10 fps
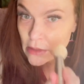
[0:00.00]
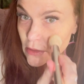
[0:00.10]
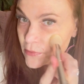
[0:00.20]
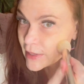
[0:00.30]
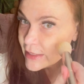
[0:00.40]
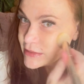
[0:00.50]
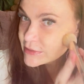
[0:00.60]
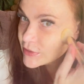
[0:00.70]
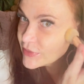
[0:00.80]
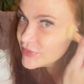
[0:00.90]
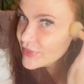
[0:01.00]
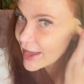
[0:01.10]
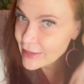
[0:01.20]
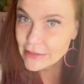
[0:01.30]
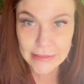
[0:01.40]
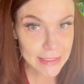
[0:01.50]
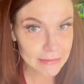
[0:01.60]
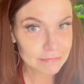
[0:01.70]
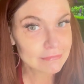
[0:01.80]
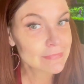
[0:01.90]
All right, so that is it.
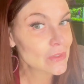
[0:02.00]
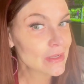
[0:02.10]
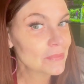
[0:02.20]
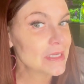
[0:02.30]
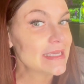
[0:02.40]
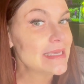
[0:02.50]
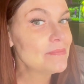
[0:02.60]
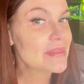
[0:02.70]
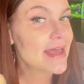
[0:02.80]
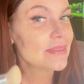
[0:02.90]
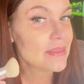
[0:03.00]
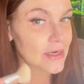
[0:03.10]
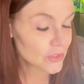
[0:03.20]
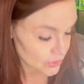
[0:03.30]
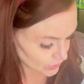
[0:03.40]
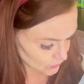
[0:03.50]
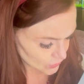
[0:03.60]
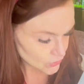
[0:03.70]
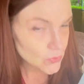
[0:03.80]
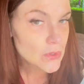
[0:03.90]
I'm going to keep that there so
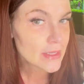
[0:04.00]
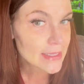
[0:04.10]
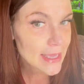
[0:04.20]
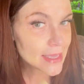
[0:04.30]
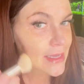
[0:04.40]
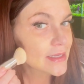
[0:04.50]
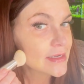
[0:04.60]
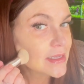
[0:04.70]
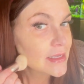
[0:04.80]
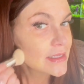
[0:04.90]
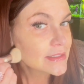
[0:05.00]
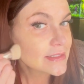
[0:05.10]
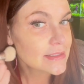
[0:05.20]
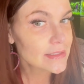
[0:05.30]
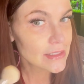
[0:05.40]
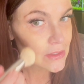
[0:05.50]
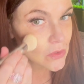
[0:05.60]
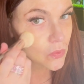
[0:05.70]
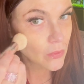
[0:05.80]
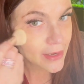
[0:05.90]
you can see
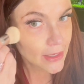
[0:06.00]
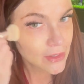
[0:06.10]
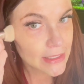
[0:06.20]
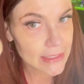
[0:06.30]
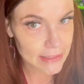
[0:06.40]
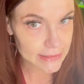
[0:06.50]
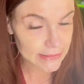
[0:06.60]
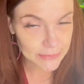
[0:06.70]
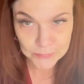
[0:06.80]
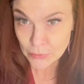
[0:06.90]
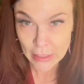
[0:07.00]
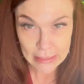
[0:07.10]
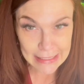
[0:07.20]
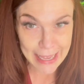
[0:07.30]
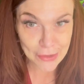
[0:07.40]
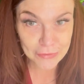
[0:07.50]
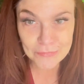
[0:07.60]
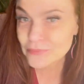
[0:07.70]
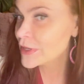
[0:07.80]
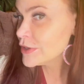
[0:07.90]
where it is. Now,
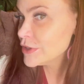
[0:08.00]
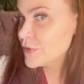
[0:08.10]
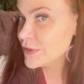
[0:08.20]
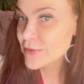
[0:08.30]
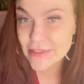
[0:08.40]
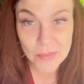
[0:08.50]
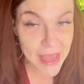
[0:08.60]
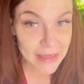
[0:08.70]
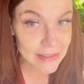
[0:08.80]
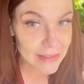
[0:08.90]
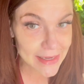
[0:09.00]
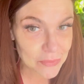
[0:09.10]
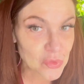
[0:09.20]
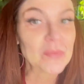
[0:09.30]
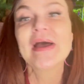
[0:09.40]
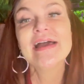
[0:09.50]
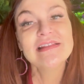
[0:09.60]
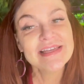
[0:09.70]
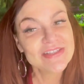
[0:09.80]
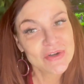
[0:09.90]
you can always go back in and add more, but I
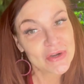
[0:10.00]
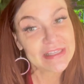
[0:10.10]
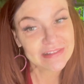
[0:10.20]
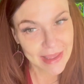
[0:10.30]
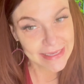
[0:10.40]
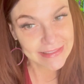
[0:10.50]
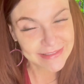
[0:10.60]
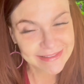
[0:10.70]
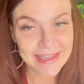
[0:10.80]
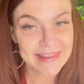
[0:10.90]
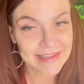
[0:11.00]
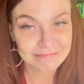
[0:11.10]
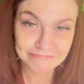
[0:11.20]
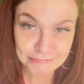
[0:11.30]
like starting light and then,